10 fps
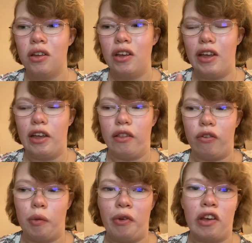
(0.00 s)
And
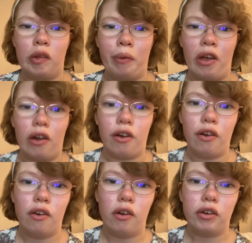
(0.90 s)
so my other pair
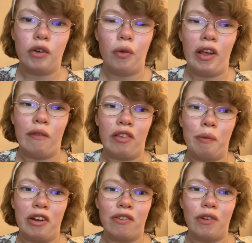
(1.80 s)
don't have as
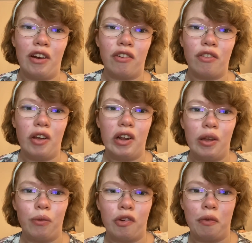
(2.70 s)
many scratches on it,
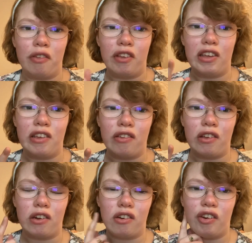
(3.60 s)
which makes it
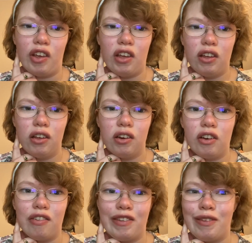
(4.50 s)
easier to
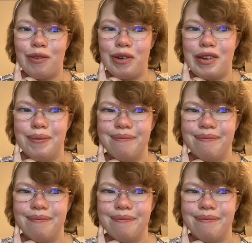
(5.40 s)
see the screen.